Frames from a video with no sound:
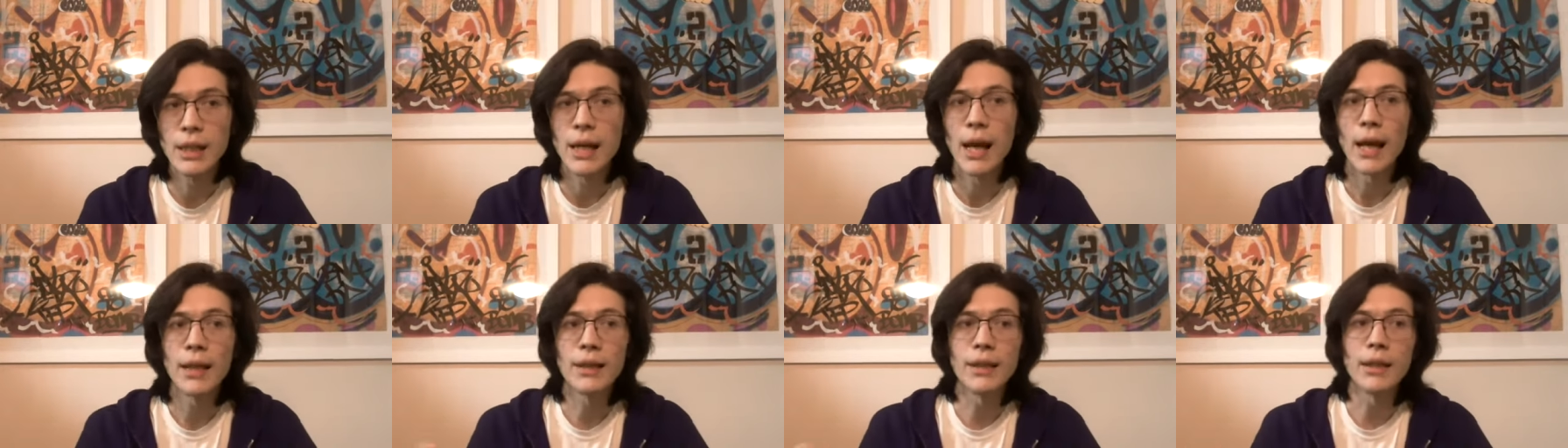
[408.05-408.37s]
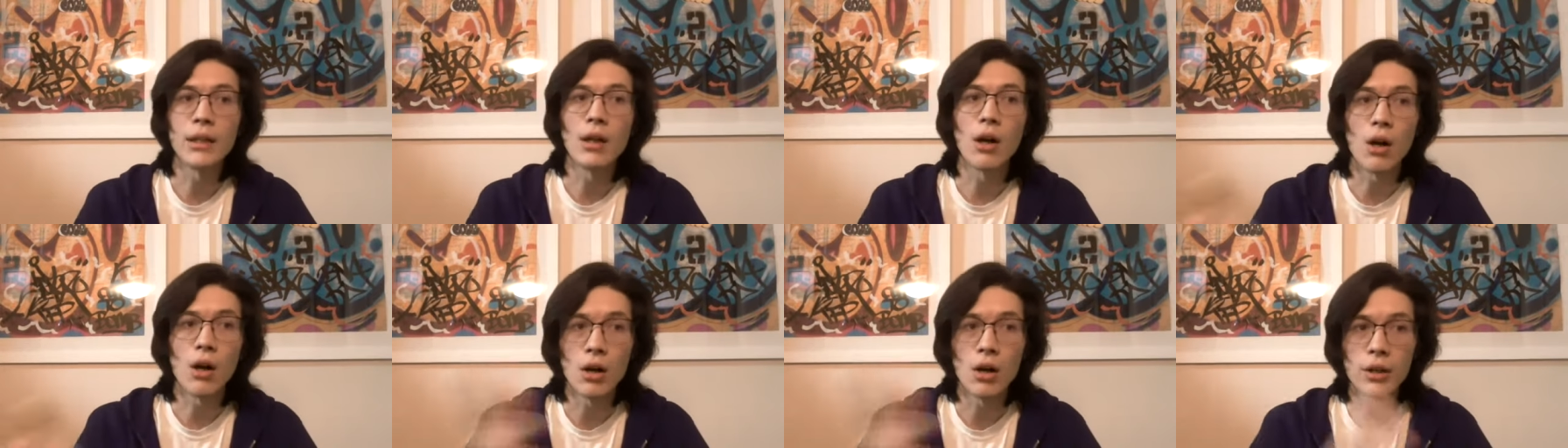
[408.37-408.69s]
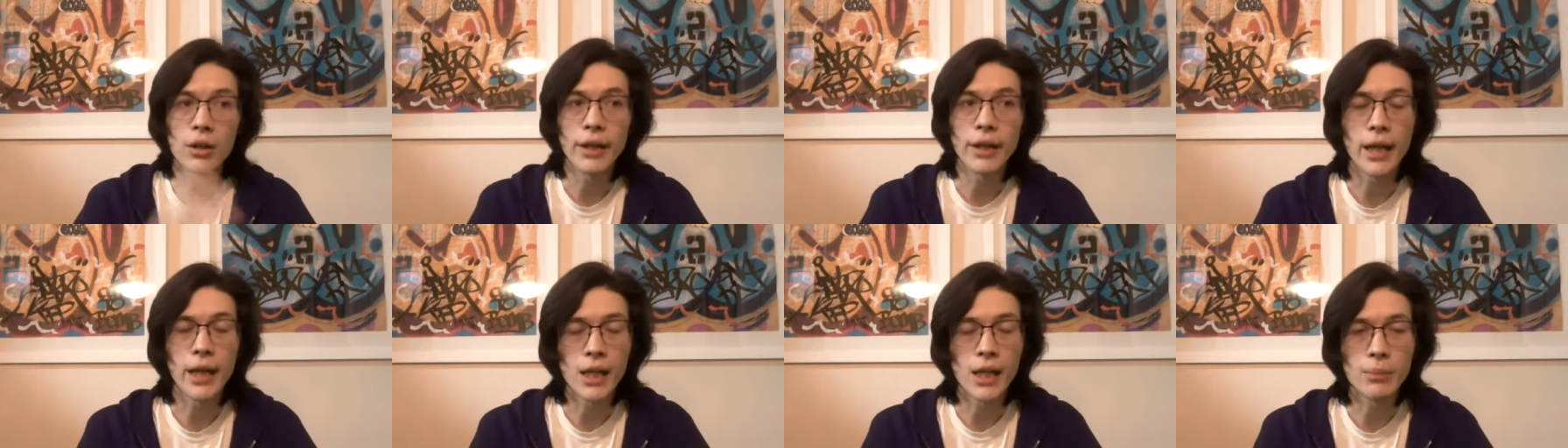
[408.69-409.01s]
and they
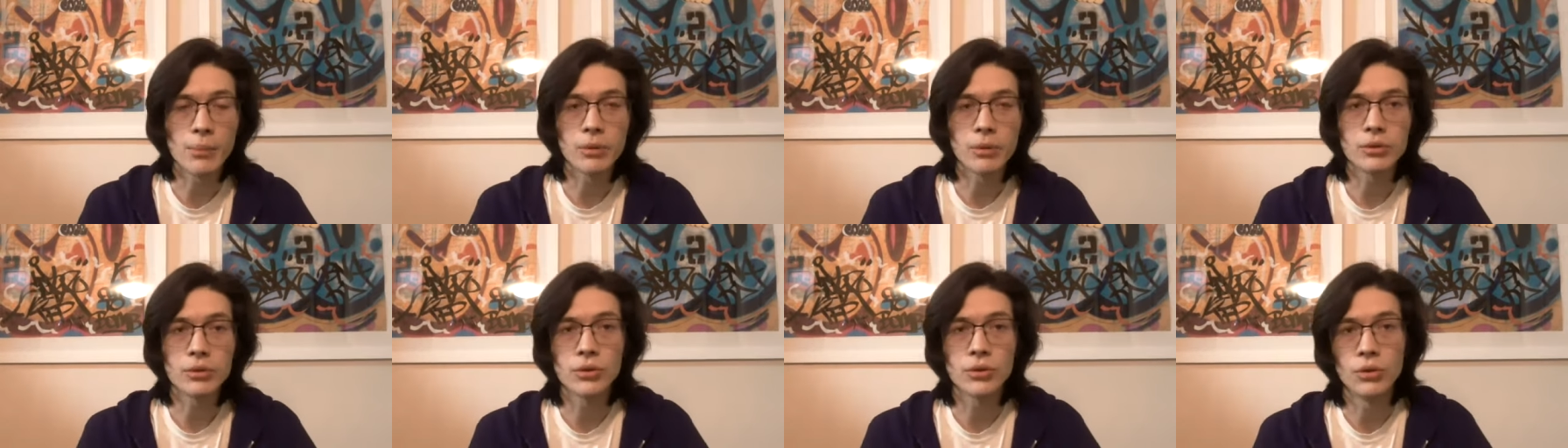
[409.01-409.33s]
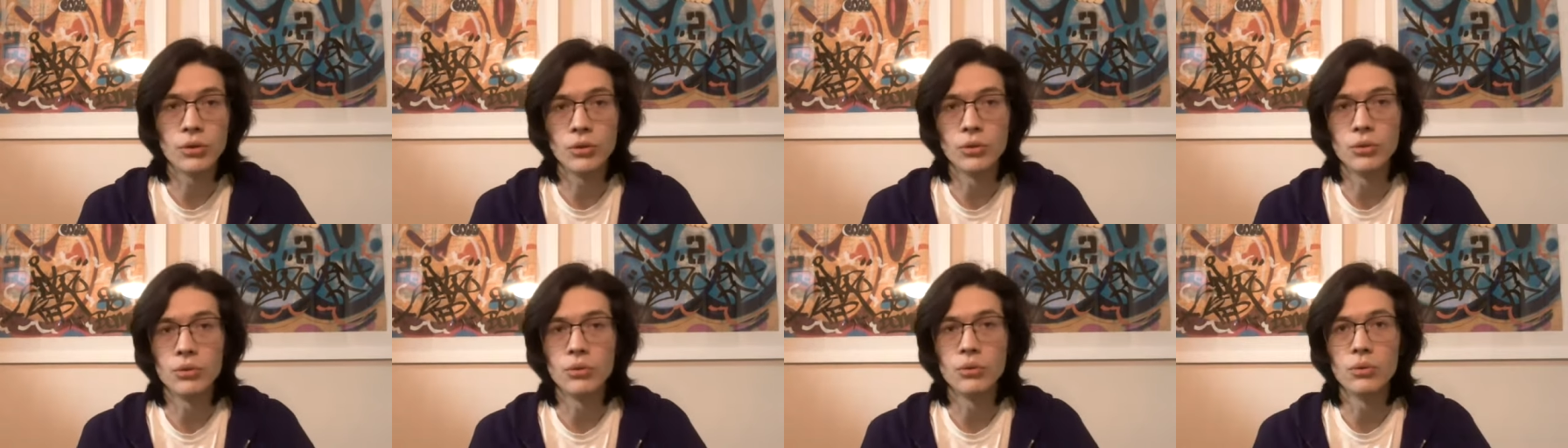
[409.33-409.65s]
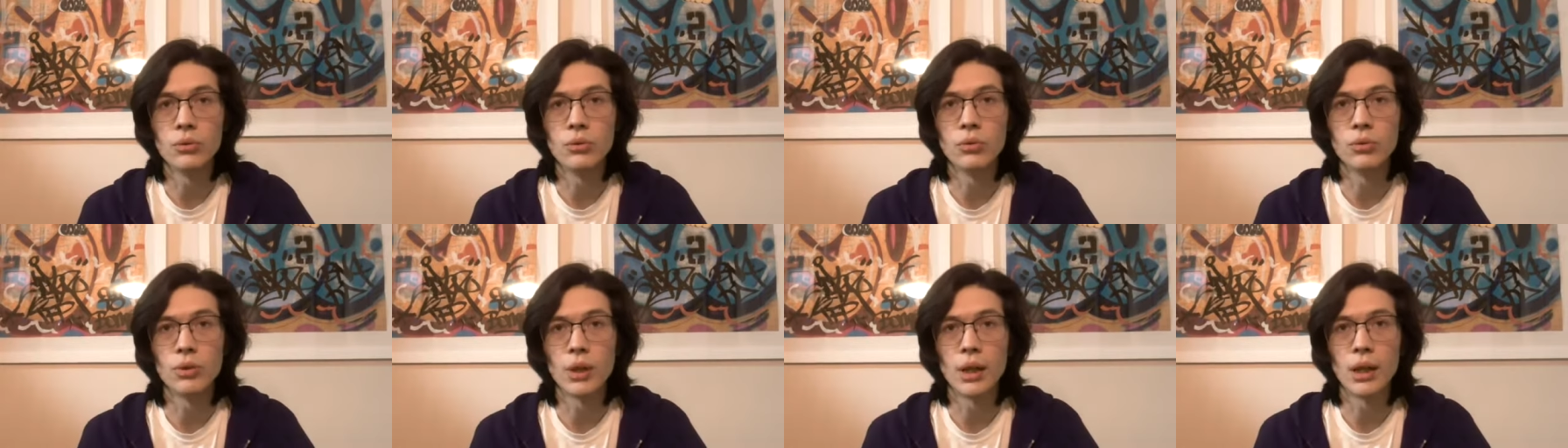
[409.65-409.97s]
are able
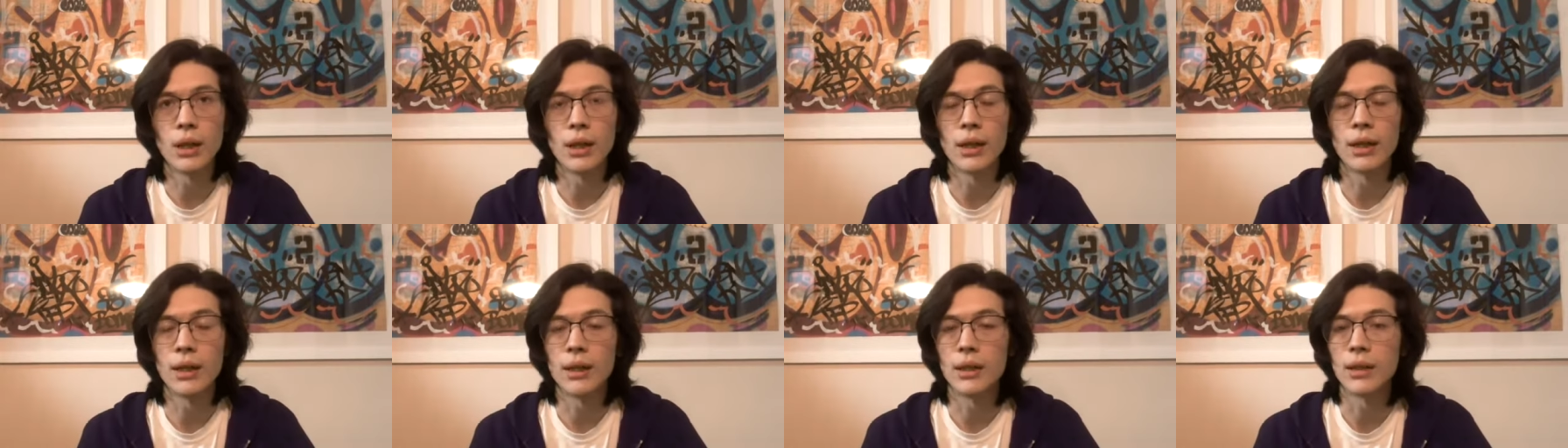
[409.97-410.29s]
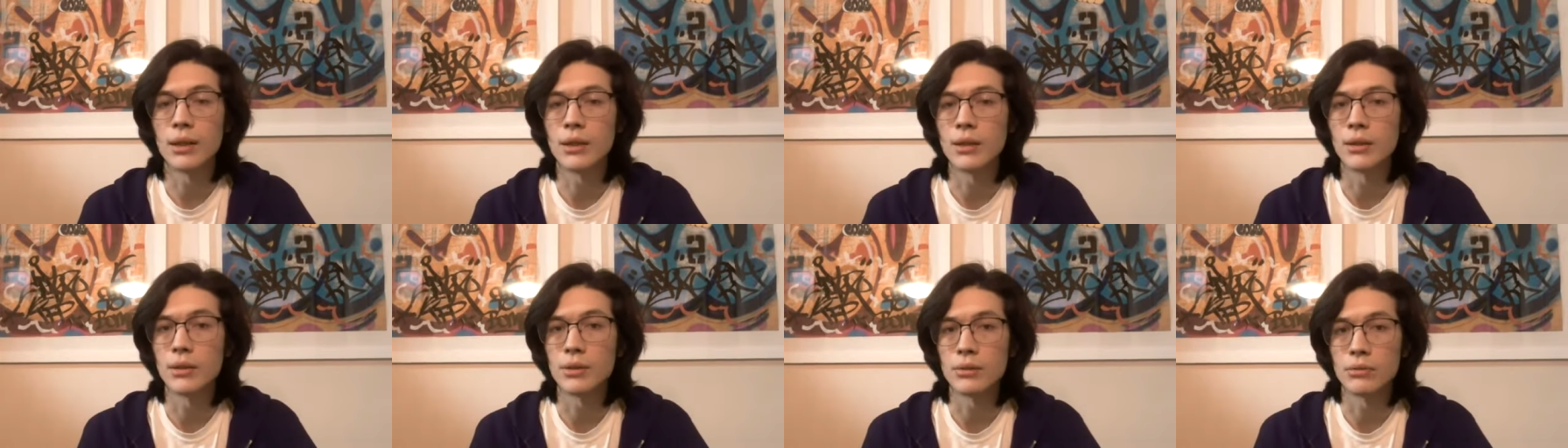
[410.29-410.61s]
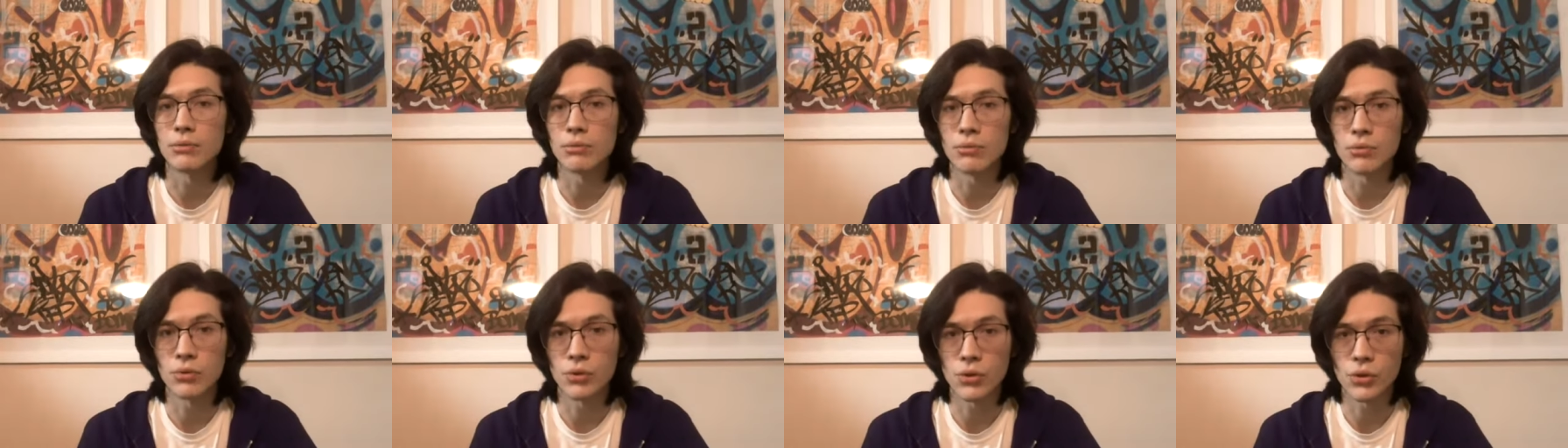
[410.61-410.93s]
to
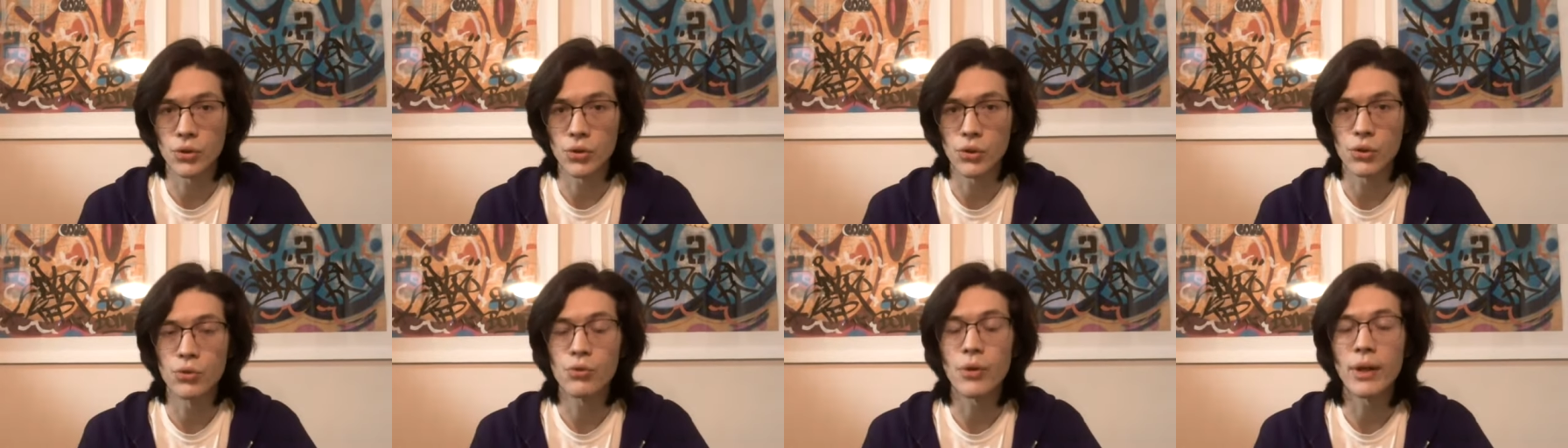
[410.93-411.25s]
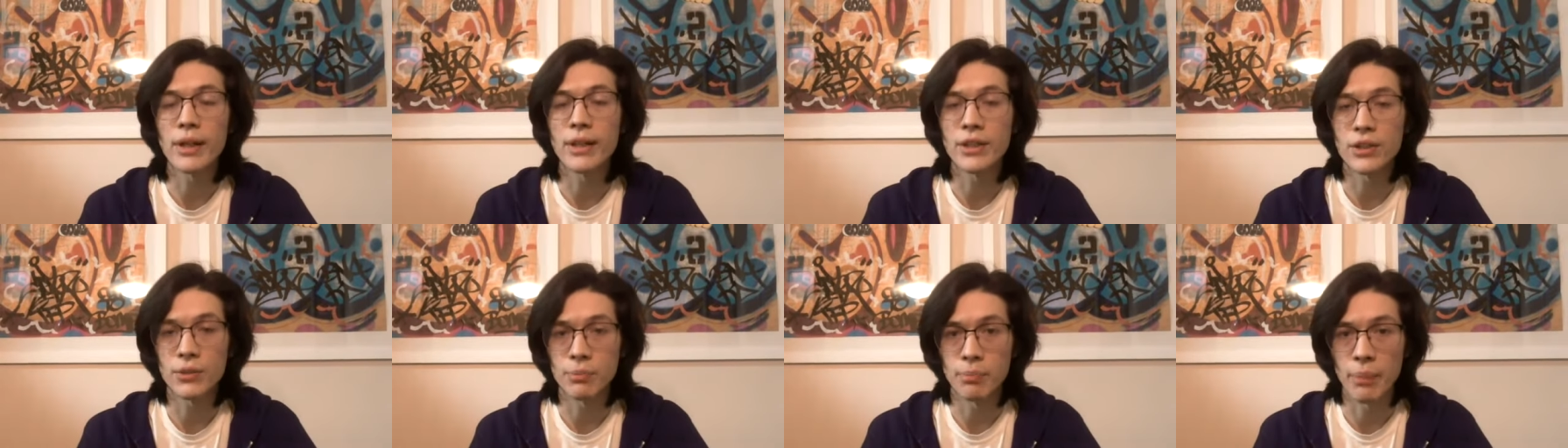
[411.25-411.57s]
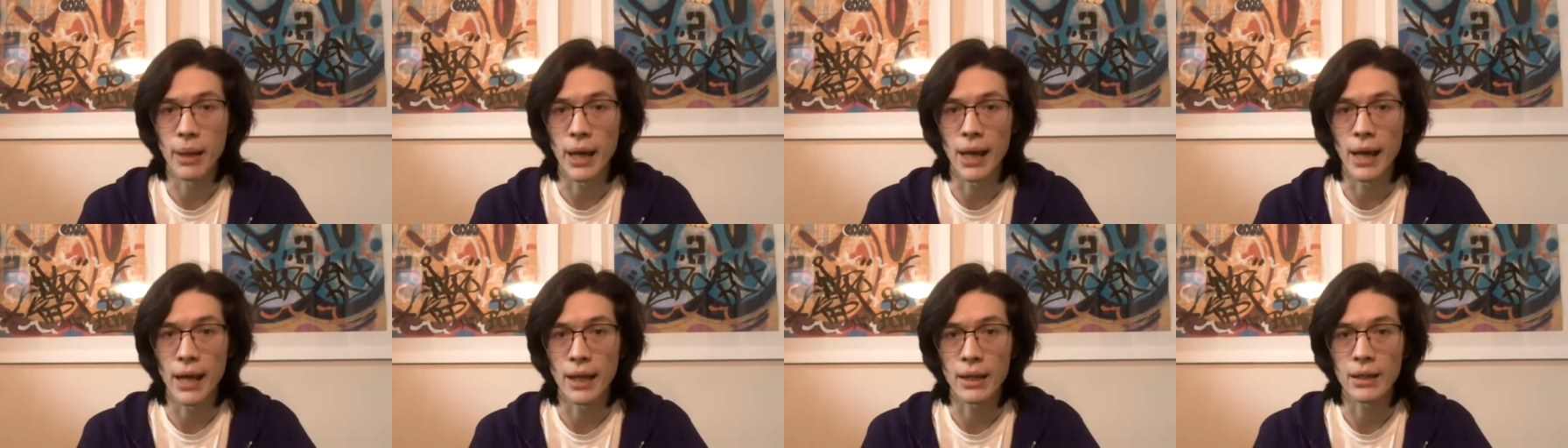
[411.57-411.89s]
trace
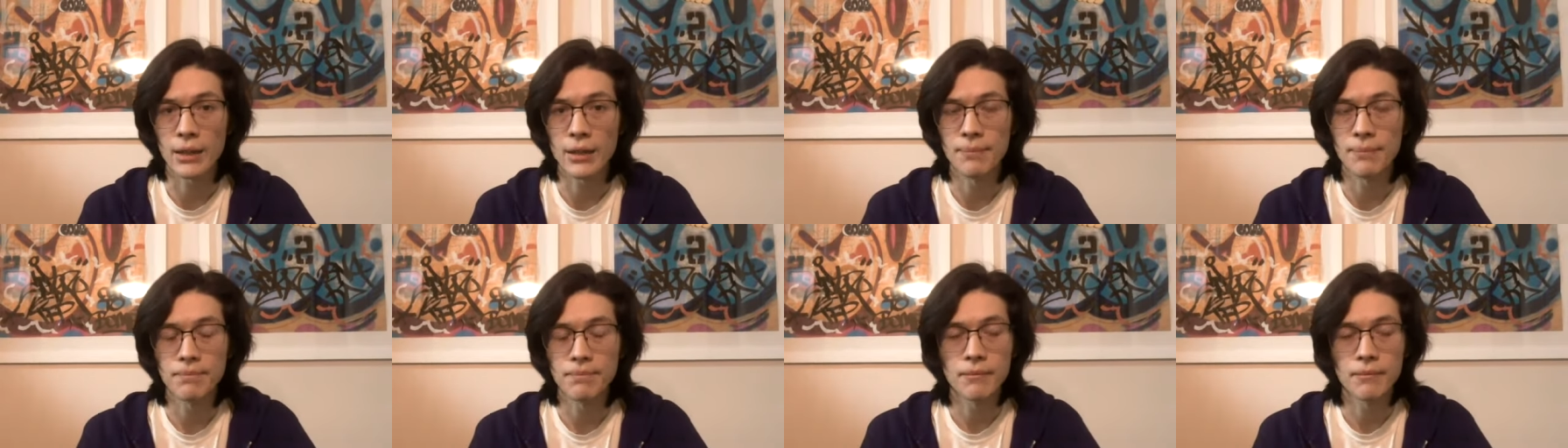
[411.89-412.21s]
back